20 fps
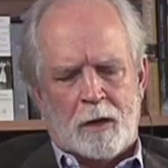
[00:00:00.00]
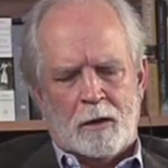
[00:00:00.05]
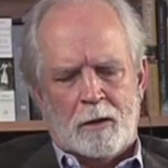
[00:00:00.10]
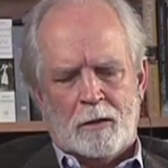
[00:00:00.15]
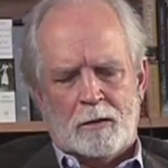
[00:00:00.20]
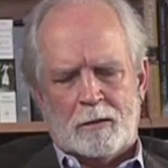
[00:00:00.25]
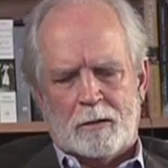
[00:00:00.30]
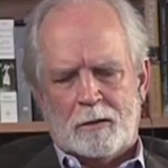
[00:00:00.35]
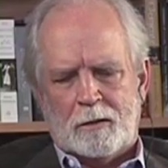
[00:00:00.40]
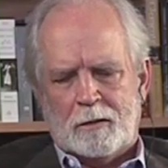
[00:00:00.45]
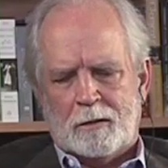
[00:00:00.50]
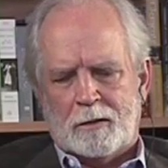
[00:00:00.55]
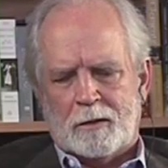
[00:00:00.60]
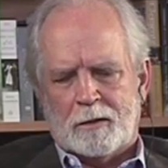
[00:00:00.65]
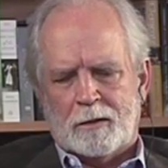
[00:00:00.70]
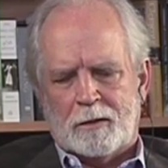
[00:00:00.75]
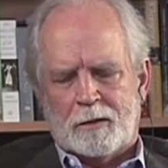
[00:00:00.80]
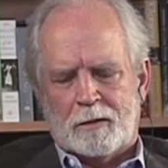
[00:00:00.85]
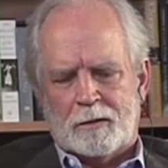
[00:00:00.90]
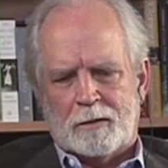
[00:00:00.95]
You're
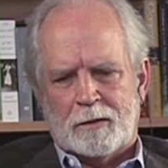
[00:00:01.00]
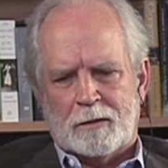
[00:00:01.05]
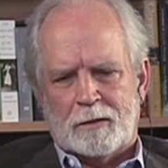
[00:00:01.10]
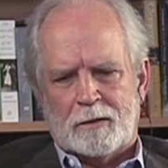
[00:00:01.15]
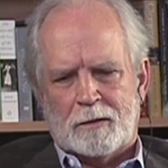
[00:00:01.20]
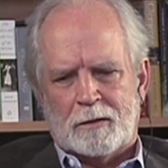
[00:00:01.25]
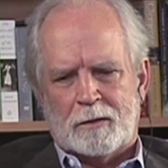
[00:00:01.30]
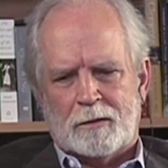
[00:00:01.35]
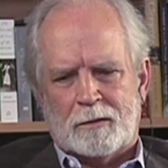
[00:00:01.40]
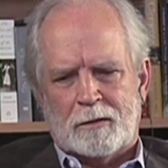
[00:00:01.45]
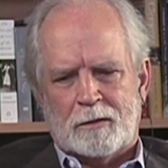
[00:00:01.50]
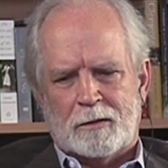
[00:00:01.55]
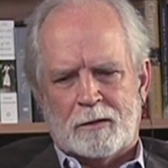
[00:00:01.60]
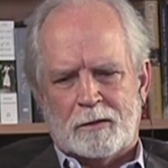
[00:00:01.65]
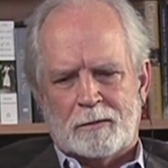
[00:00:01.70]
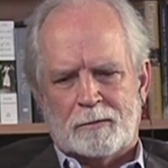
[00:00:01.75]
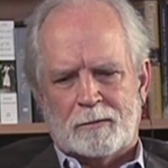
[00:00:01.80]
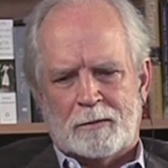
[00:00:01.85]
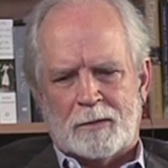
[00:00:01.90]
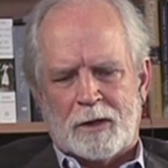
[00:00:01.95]
talking in
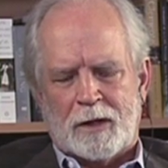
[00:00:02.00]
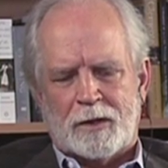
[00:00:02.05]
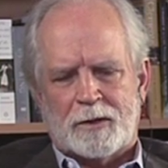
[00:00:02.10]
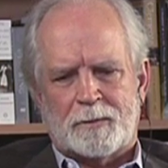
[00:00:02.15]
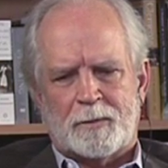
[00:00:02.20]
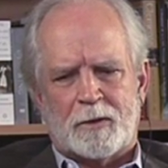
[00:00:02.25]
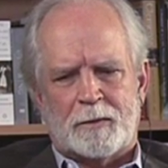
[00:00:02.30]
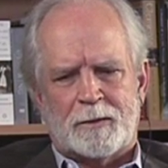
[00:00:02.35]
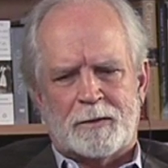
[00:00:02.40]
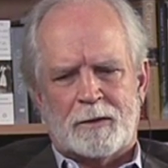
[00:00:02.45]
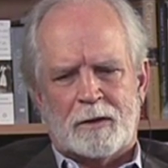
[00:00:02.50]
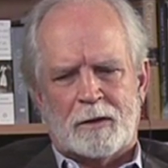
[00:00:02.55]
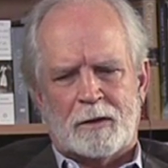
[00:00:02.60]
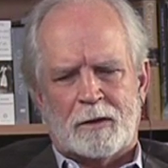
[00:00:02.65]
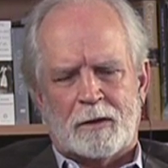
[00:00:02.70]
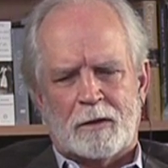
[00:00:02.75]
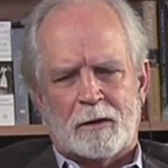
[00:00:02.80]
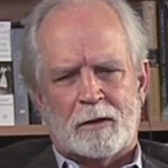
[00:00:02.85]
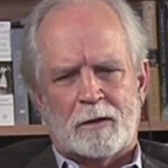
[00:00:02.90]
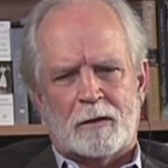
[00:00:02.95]
your last book,
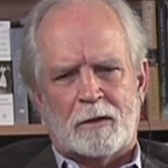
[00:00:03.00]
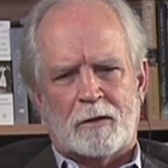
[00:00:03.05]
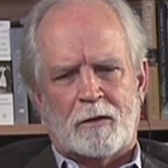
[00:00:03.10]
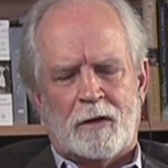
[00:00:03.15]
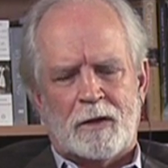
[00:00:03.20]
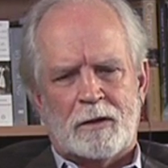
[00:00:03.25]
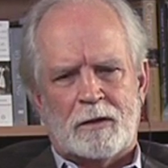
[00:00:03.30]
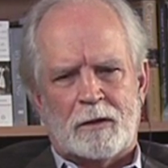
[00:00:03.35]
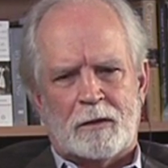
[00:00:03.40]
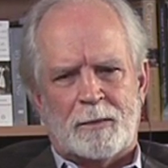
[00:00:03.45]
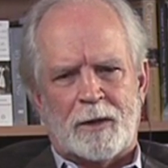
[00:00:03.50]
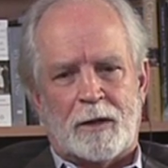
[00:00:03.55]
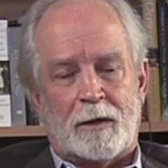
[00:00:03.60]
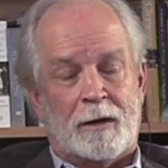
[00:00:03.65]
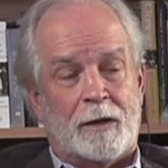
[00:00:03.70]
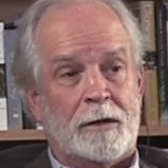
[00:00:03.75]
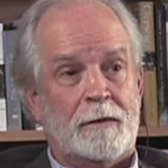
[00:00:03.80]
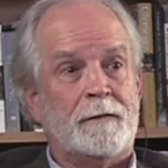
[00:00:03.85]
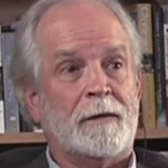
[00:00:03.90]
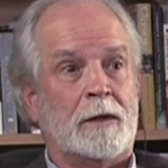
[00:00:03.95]
particularly, a great deal about
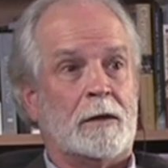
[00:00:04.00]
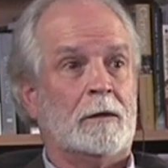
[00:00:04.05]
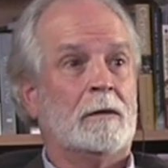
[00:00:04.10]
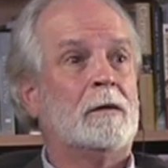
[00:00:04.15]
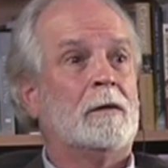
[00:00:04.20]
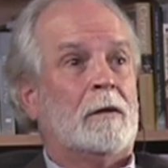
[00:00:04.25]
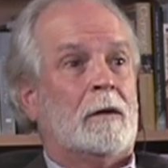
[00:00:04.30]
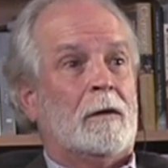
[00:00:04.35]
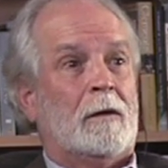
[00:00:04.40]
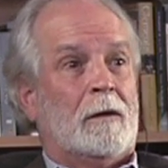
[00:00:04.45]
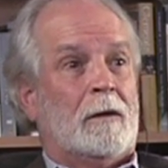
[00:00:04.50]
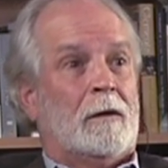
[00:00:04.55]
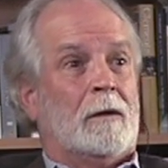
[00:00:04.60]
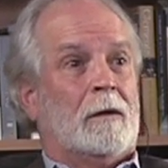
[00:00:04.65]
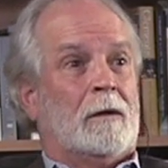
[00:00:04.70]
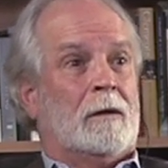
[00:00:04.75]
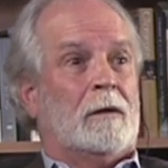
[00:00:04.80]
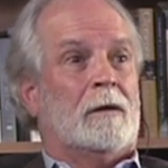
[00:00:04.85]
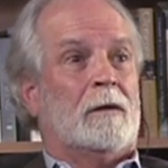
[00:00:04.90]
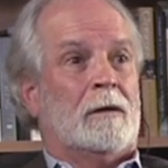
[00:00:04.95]
living
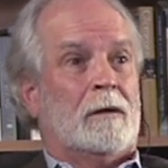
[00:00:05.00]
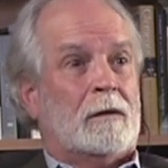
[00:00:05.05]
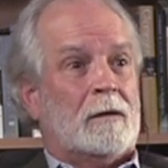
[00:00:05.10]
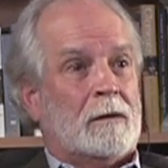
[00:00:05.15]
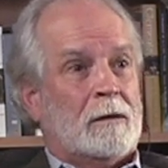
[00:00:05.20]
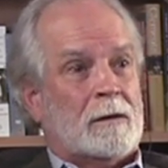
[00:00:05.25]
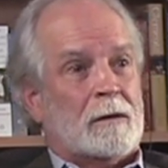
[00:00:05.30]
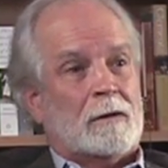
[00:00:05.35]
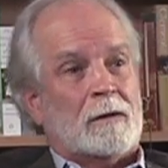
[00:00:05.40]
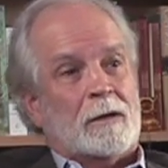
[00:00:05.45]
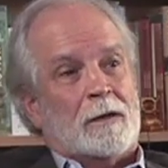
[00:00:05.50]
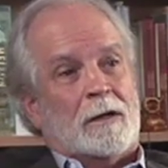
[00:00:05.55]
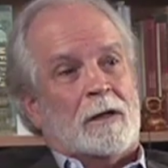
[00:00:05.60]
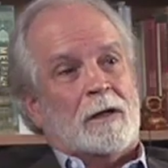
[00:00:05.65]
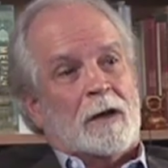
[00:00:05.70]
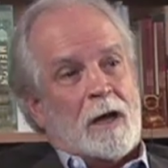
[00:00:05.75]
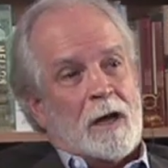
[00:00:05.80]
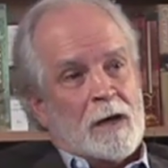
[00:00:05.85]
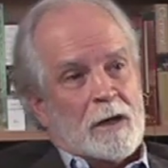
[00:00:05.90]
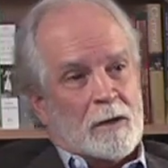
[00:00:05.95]

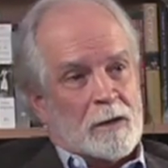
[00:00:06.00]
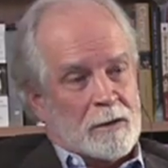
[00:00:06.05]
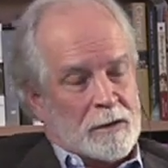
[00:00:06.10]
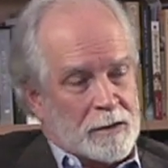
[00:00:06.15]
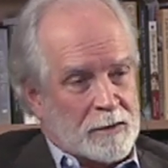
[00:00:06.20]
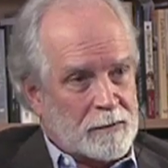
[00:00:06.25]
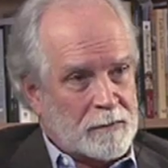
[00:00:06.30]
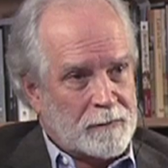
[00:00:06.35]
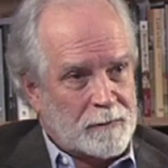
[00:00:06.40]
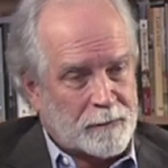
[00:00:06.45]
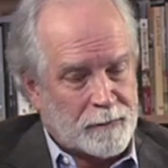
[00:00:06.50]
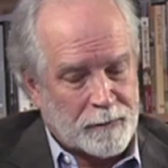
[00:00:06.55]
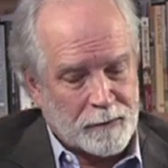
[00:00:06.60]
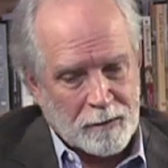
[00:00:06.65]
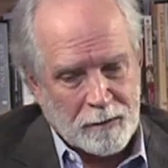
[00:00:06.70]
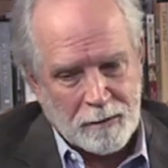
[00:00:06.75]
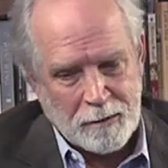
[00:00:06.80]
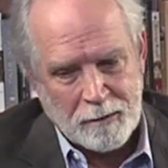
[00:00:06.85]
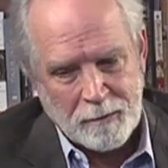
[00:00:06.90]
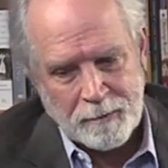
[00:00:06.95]
and how to live,
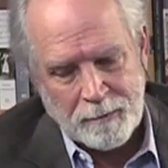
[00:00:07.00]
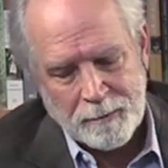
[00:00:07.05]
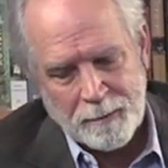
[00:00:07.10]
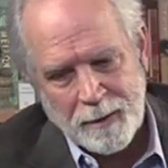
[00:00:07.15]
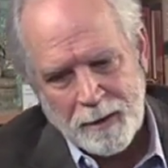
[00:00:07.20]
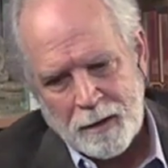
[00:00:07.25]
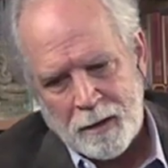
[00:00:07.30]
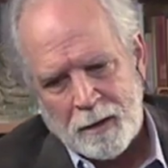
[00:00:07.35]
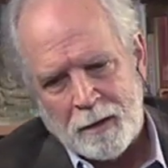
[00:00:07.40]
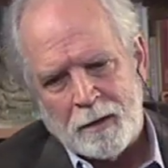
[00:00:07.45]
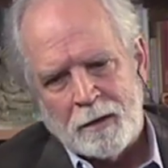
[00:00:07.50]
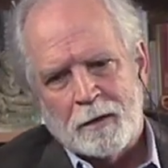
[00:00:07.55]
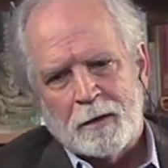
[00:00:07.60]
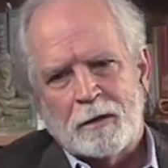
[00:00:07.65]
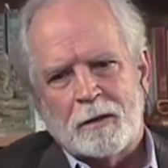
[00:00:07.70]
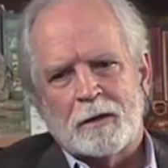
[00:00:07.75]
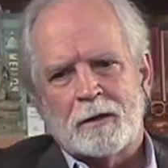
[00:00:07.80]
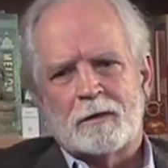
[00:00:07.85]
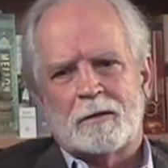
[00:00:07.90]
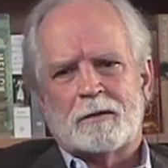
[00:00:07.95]

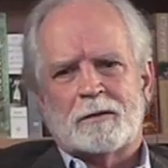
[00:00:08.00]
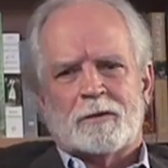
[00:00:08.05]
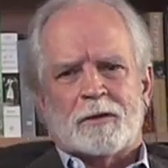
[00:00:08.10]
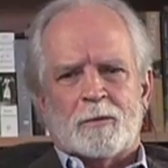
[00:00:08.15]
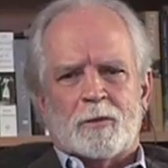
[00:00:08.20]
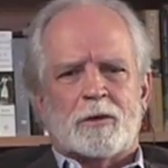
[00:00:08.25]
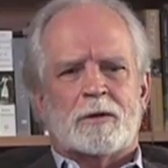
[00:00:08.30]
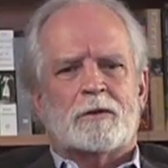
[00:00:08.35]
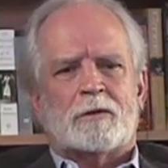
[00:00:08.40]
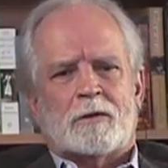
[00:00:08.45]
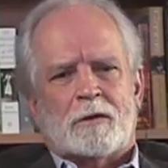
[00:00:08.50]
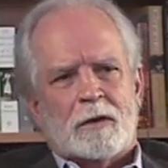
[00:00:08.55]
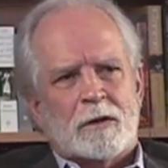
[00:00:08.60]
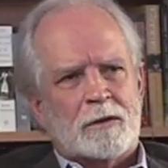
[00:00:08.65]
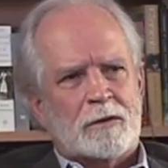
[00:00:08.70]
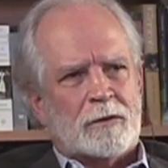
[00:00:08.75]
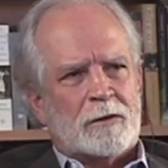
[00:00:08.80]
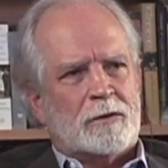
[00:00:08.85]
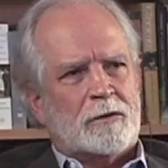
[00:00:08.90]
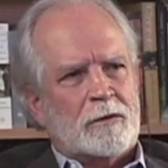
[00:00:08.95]
and some of the
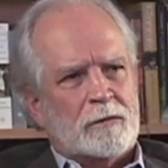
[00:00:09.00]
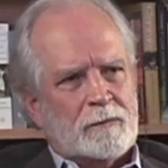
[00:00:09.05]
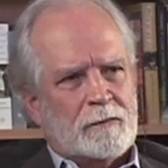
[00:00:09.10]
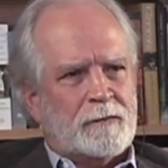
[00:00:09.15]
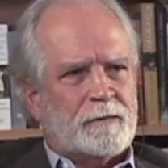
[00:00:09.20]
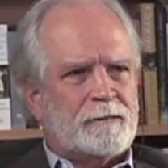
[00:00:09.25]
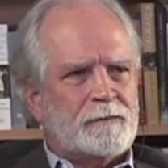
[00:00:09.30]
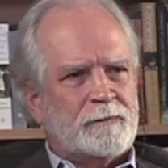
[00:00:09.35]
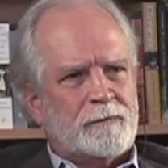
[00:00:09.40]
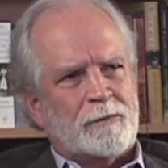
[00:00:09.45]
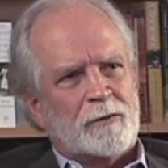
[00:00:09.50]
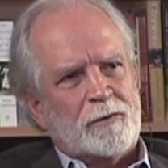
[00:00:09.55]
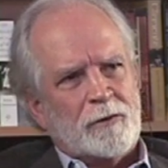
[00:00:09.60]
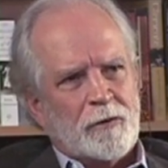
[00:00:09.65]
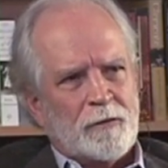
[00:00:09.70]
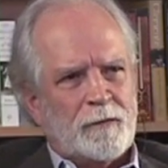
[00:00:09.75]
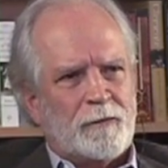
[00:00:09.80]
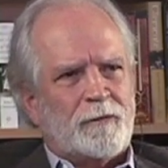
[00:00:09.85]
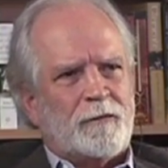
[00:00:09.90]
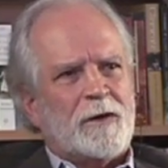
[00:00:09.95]
tricks that
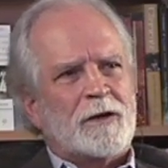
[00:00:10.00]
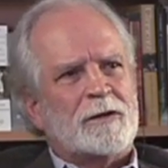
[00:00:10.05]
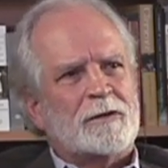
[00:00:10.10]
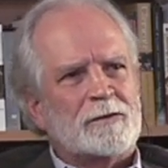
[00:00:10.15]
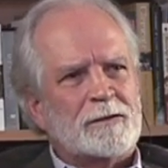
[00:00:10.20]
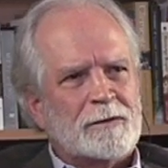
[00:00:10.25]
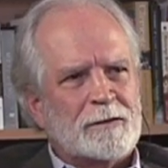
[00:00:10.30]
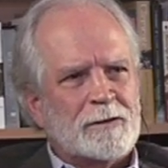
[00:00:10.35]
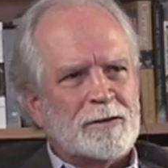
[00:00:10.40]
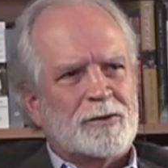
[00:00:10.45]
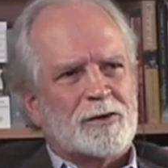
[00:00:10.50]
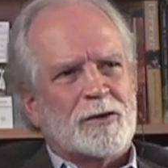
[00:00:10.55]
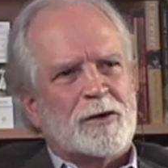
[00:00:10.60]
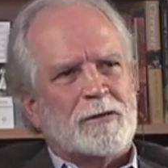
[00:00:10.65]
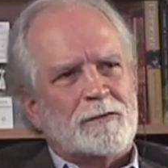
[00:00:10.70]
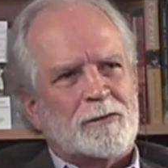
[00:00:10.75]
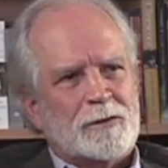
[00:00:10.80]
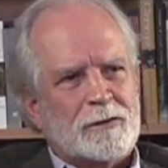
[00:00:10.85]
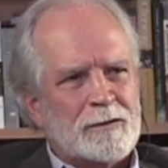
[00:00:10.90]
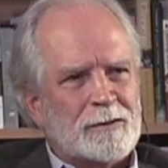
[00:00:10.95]
you've found and
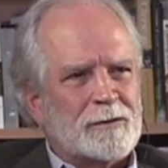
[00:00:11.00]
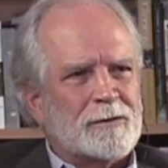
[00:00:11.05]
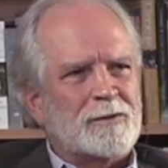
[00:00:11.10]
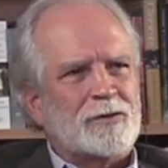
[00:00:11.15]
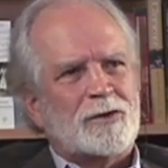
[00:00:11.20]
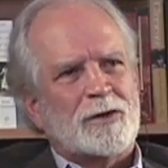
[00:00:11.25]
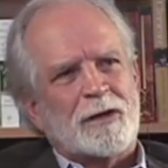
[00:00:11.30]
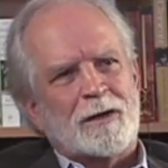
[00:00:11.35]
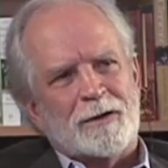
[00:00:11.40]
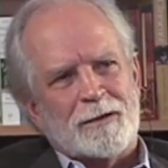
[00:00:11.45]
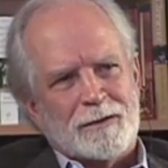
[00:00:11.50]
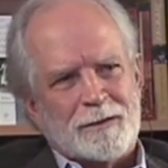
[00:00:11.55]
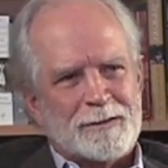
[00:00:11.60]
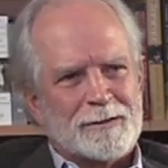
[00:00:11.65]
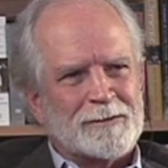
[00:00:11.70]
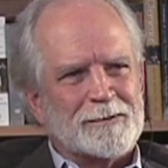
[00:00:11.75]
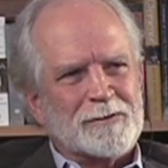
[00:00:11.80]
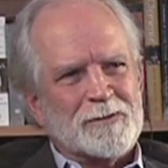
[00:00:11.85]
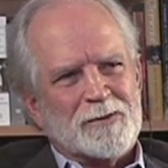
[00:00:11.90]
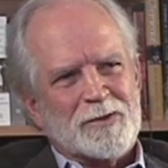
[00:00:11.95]
discovered and shared,
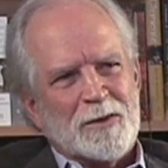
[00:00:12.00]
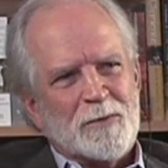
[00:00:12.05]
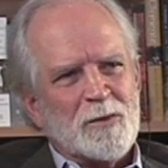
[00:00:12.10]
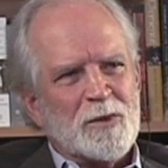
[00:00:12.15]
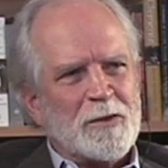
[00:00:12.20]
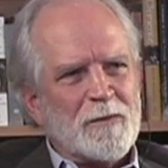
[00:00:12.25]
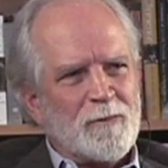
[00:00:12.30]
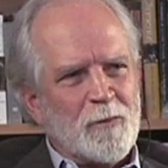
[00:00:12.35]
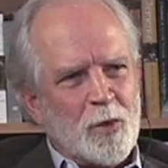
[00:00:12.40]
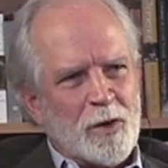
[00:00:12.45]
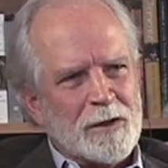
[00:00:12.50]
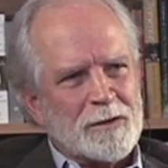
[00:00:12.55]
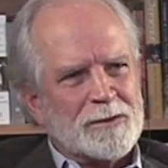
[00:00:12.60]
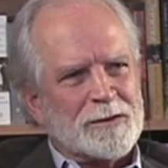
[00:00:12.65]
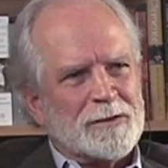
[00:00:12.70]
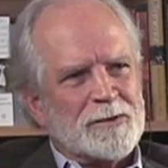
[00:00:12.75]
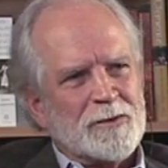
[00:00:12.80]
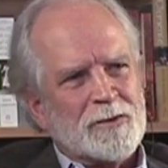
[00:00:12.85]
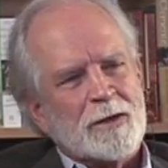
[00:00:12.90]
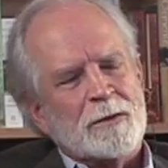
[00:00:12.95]
and some that have
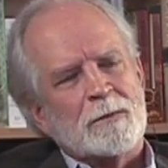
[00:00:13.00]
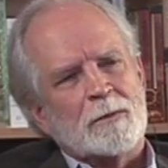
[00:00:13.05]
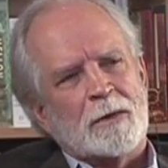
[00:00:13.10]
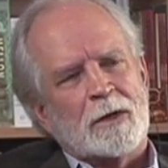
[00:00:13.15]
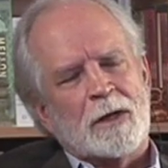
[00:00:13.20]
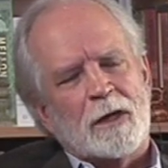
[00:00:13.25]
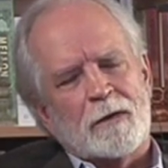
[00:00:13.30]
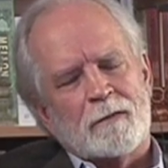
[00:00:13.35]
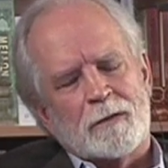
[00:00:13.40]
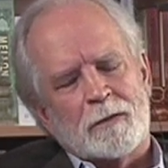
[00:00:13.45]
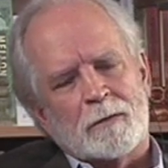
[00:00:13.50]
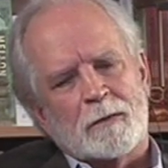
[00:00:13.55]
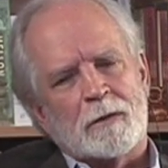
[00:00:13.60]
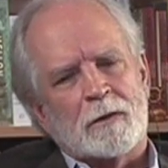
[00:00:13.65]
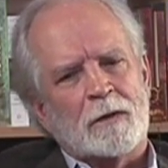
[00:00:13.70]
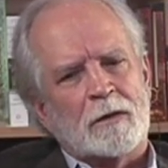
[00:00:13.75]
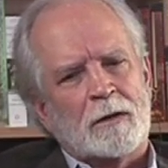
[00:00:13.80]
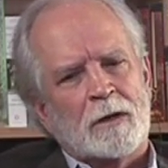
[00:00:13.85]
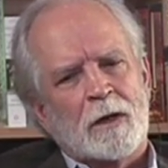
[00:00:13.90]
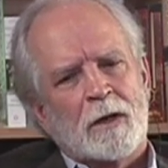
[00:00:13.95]
worked and some that haven't
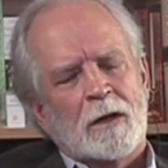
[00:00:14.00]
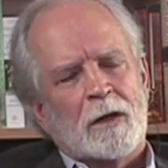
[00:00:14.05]
worked.